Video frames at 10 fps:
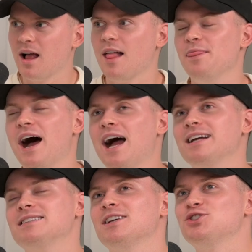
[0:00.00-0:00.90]
it. That
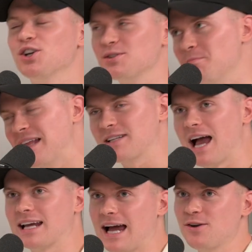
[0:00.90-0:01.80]
is just meant.
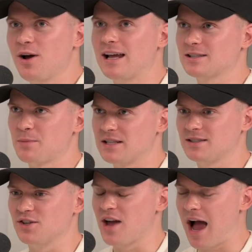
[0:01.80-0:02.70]
I cannot
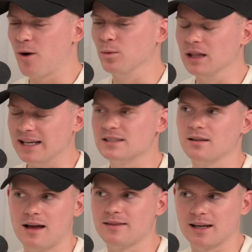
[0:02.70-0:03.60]
express to you how
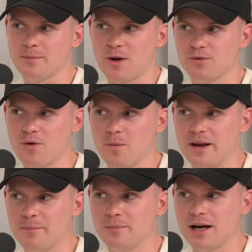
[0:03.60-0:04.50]
little I think about the
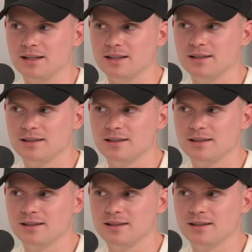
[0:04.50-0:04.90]
Roman Empire.